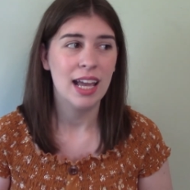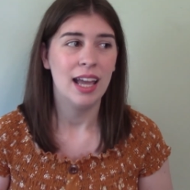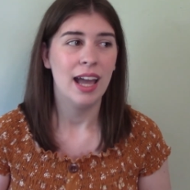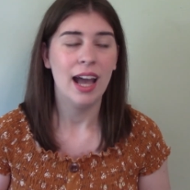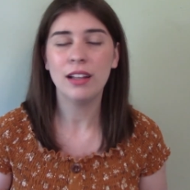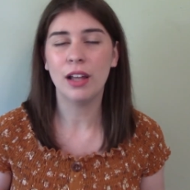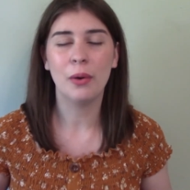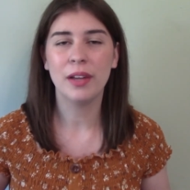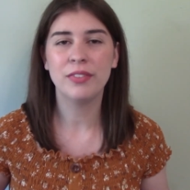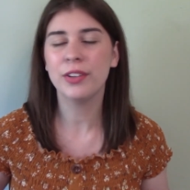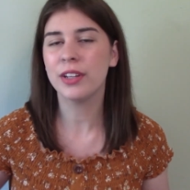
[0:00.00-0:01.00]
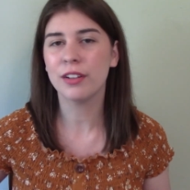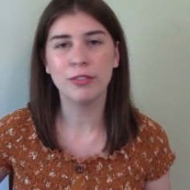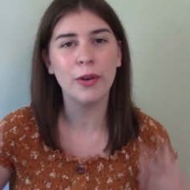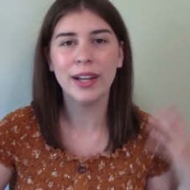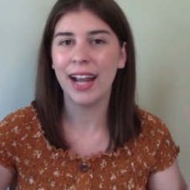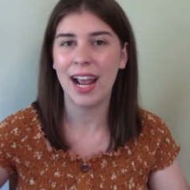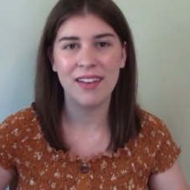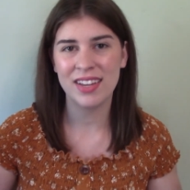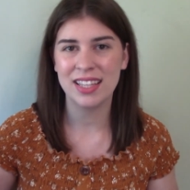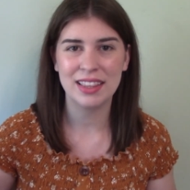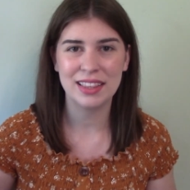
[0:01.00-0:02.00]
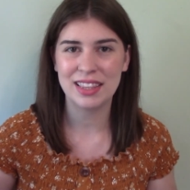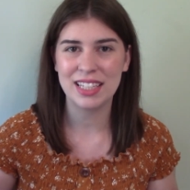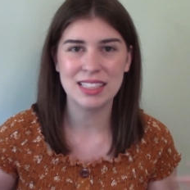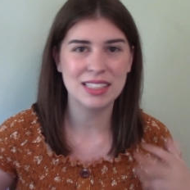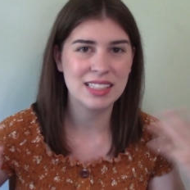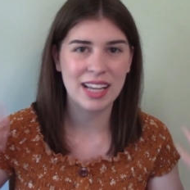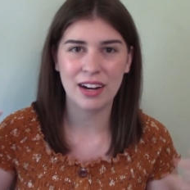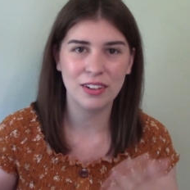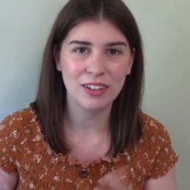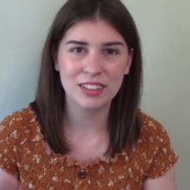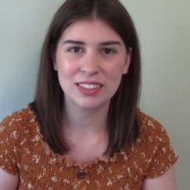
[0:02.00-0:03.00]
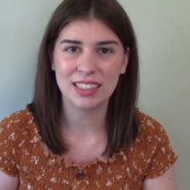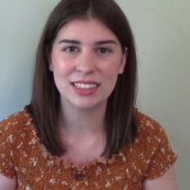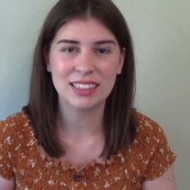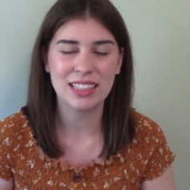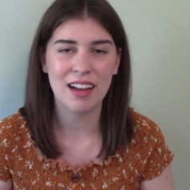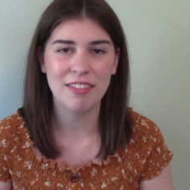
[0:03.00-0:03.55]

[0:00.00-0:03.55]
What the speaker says: hello, if you can avoid having these errors and stuff